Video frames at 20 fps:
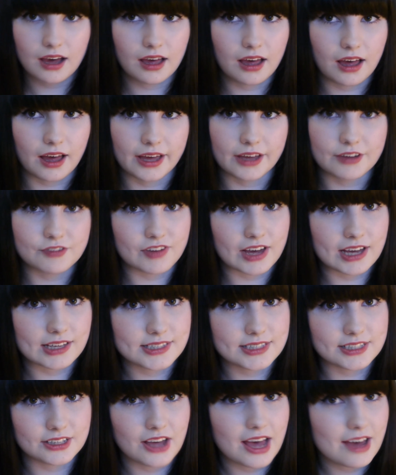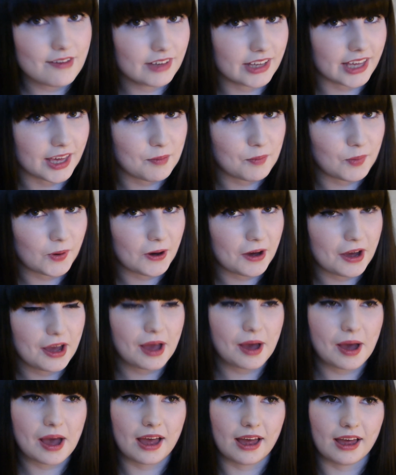I in fact still have a Game
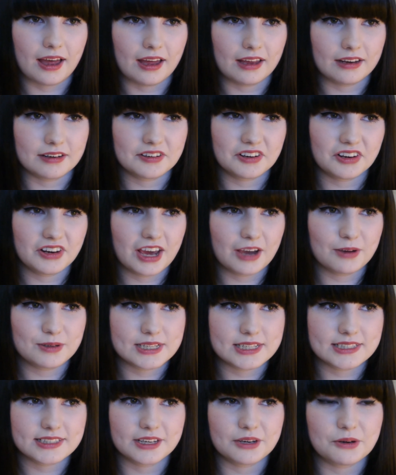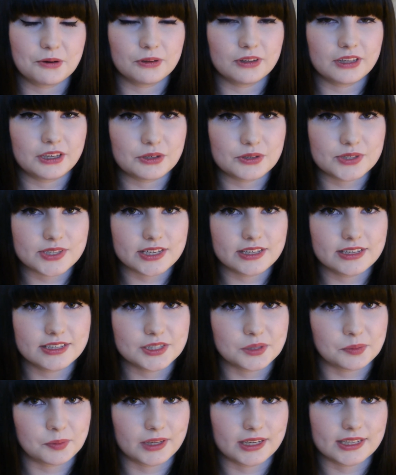Boy and nowadays I only use it
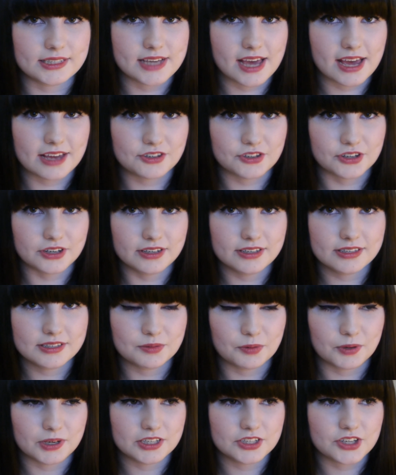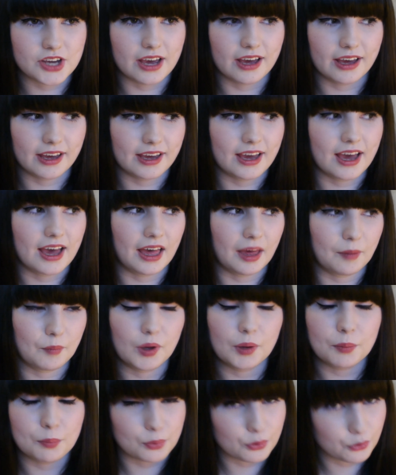to play Tetris, which I am
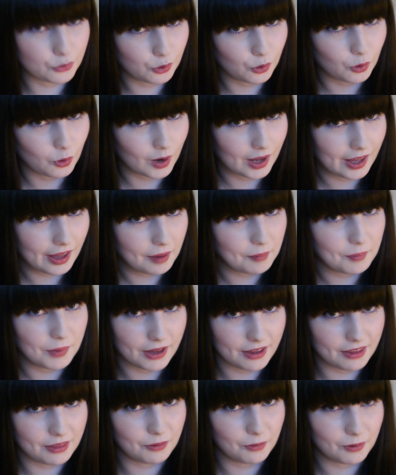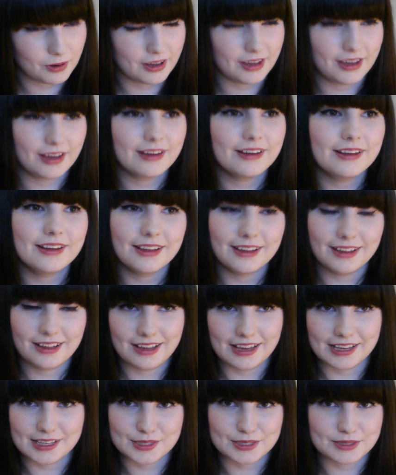a pro at, by the way.
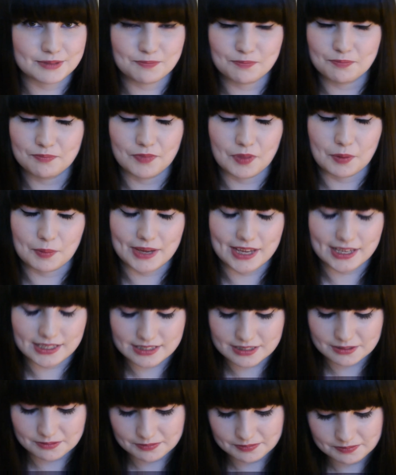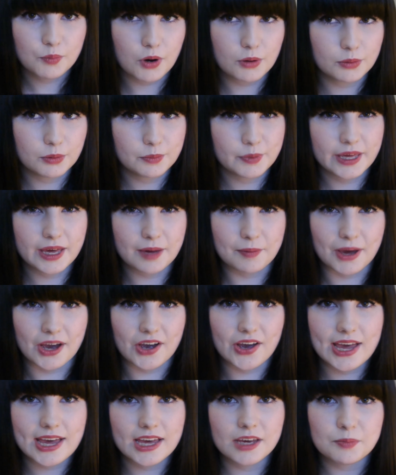It's the best. Probably
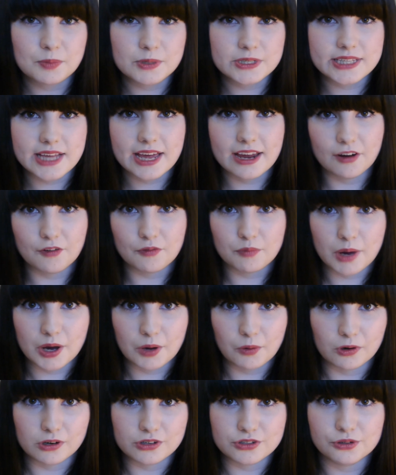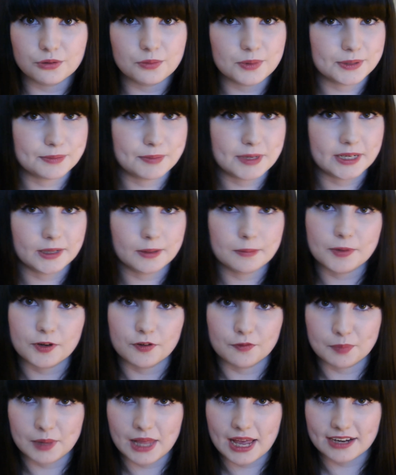about 80% of my wardrobe is made up
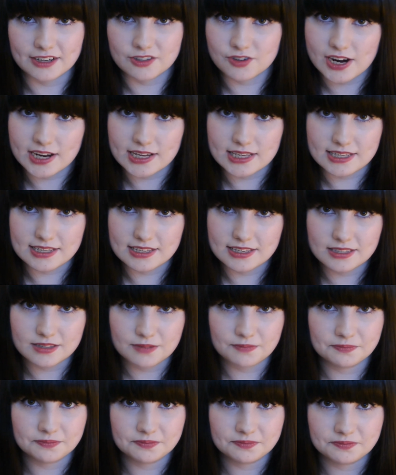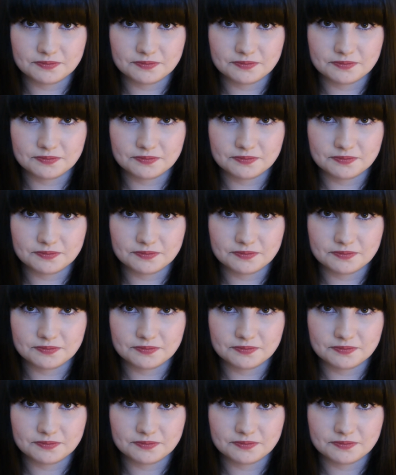of black dresses.